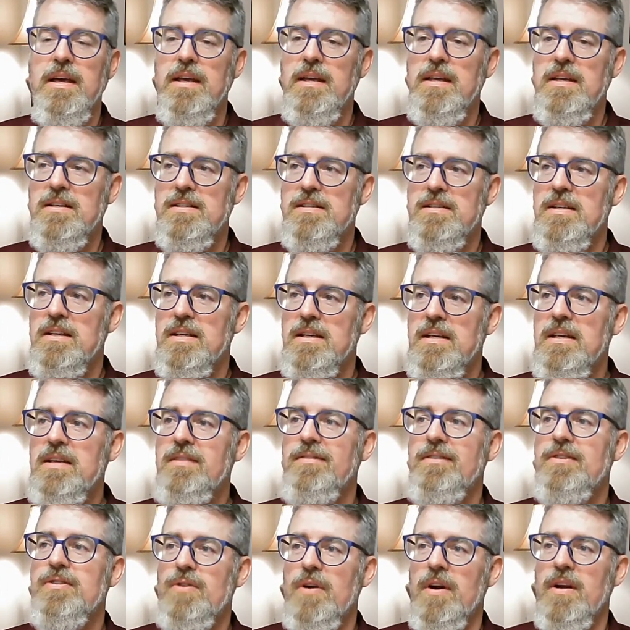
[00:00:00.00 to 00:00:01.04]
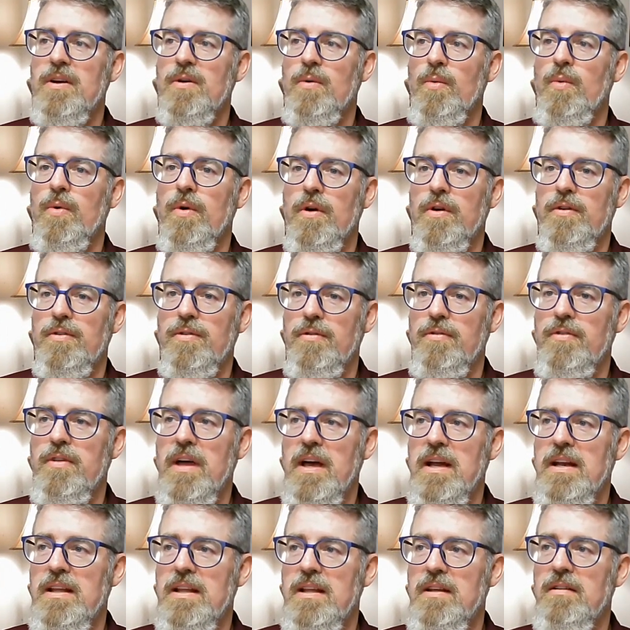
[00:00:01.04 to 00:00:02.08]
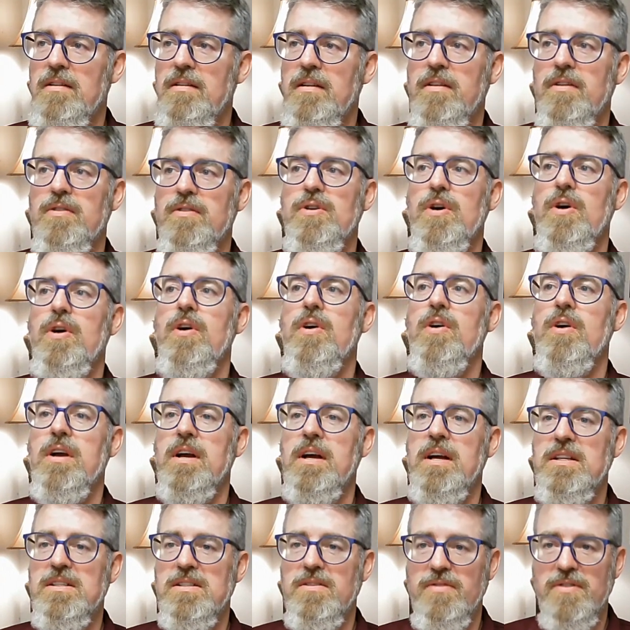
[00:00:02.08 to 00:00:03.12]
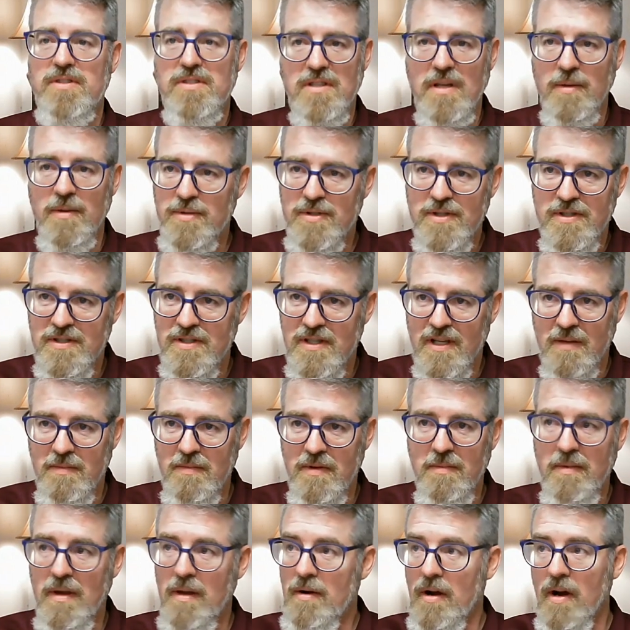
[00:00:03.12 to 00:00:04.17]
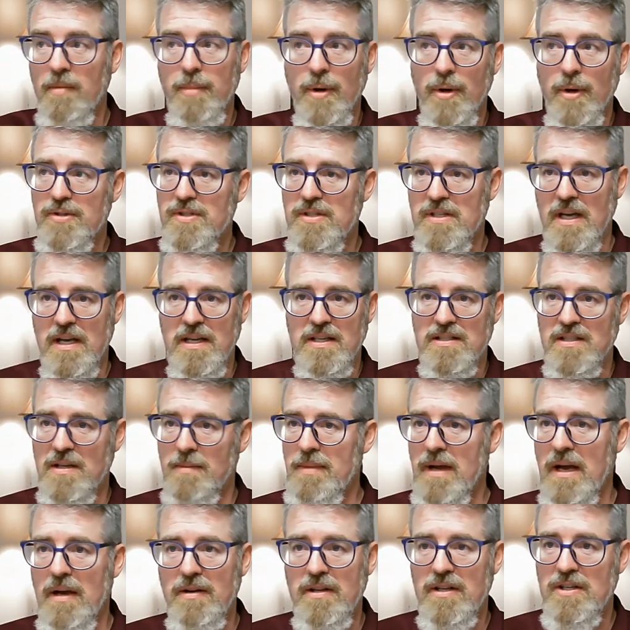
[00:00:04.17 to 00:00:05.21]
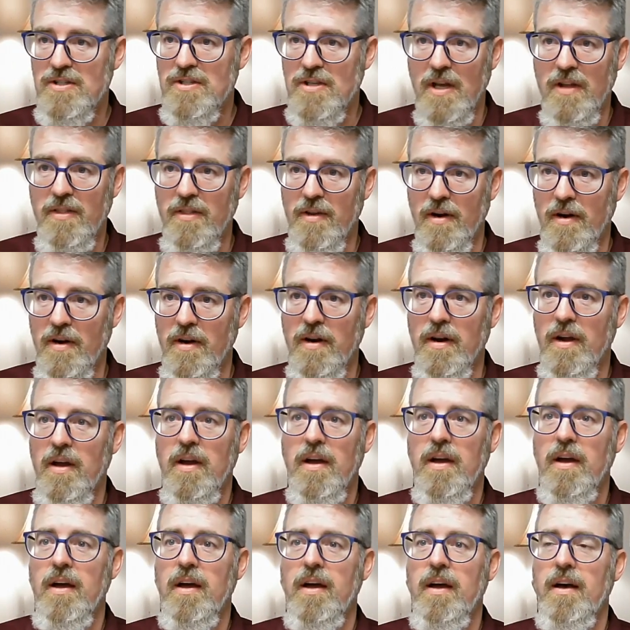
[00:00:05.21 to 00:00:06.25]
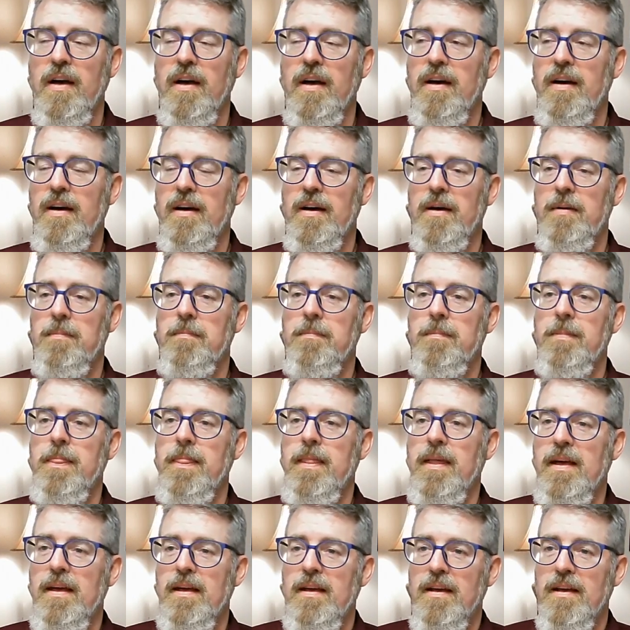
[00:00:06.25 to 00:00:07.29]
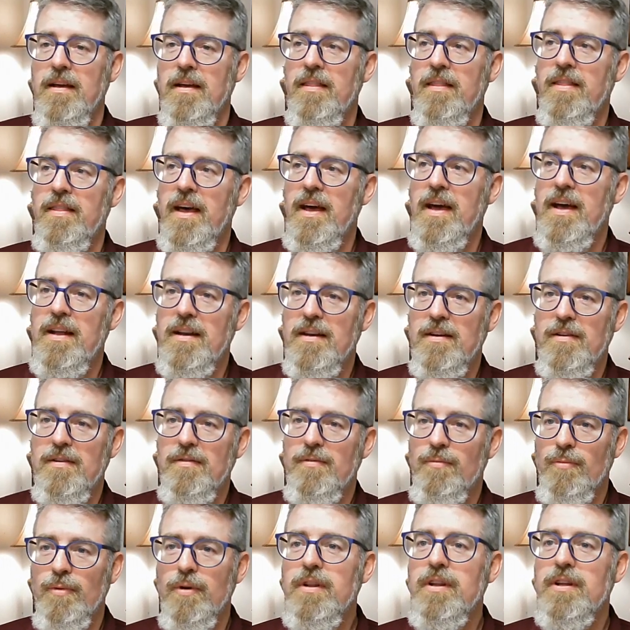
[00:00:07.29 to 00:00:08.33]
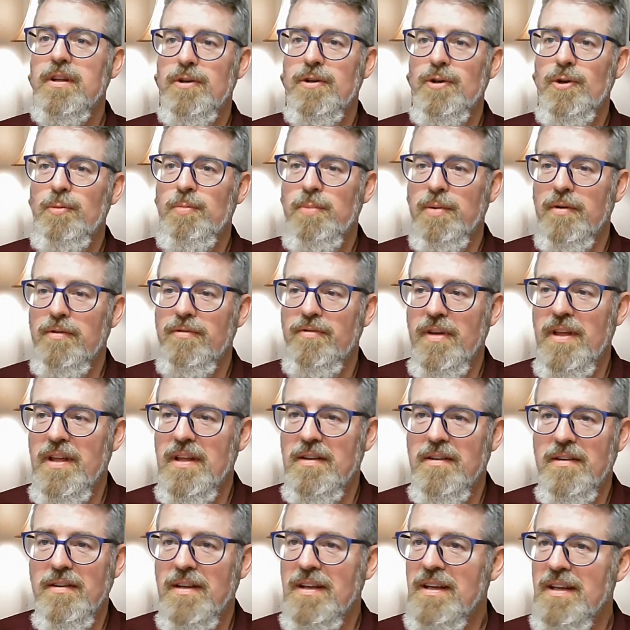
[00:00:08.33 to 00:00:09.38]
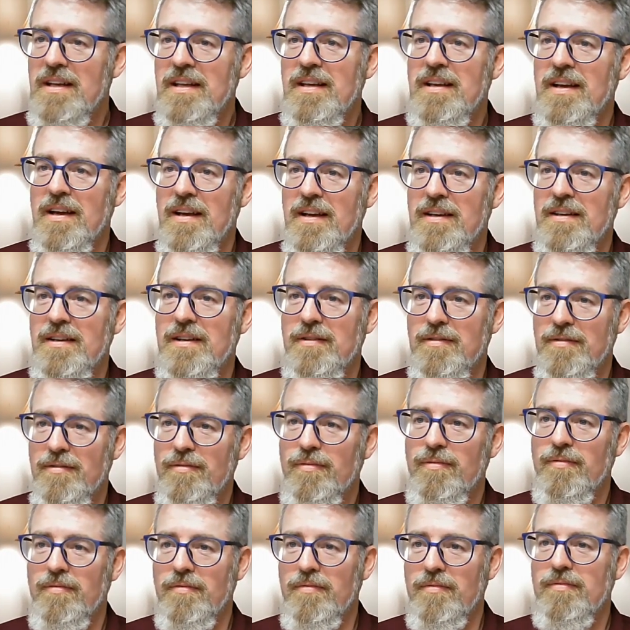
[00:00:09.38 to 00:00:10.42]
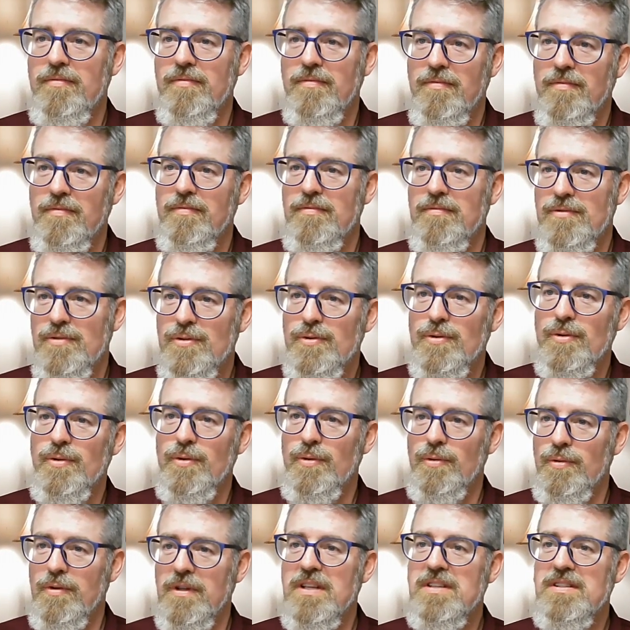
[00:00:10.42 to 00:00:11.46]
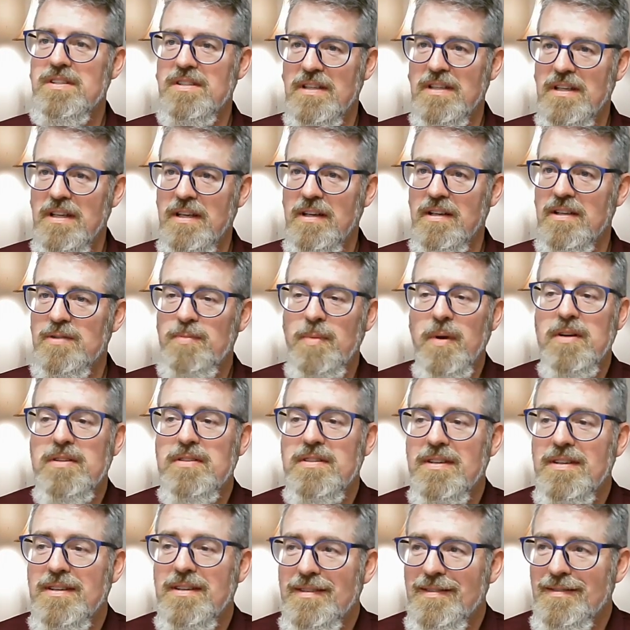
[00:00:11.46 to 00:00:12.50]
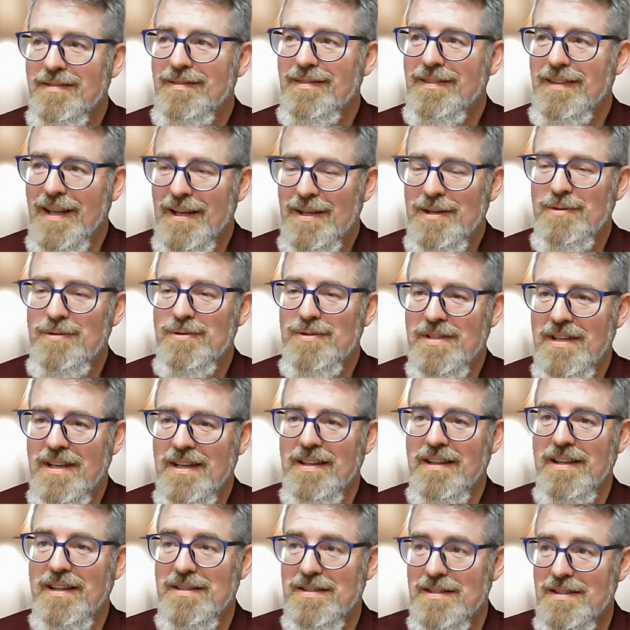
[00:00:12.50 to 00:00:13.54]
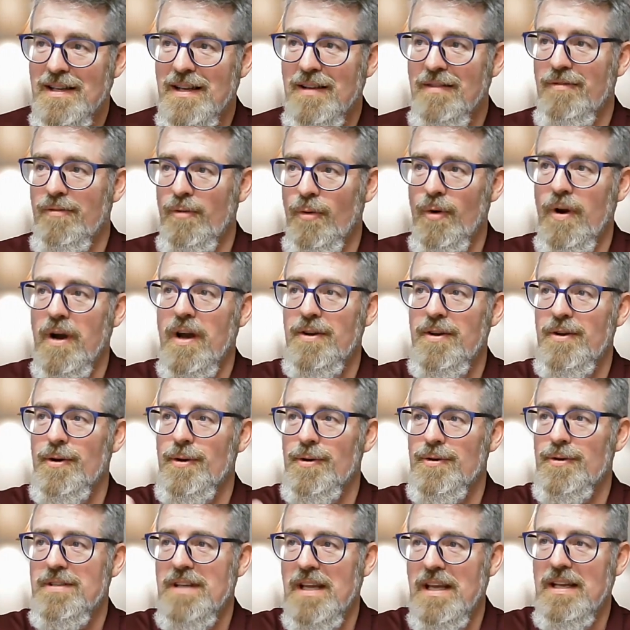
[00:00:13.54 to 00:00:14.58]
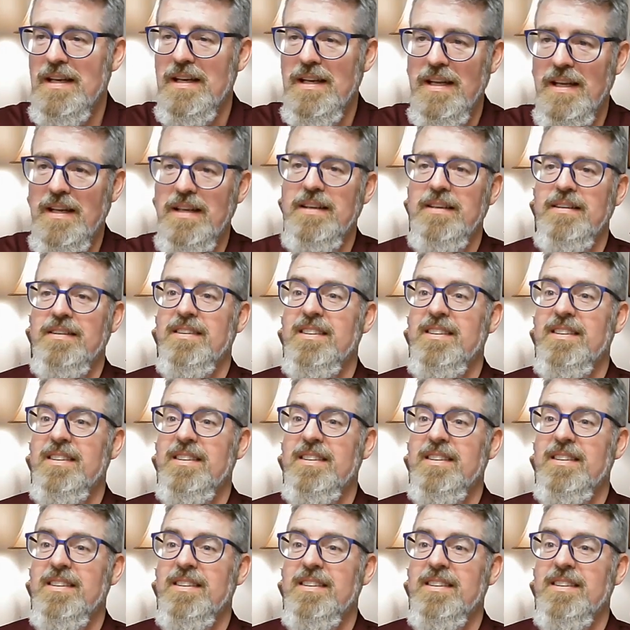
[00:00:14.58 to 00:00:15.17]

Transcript: Is then even trying to work through that healing. There's all kinds of assumptions that can be made on both sides about oh, each other. So much um, that really do prevent any kind of true listening, especially like you said, listening for understanding.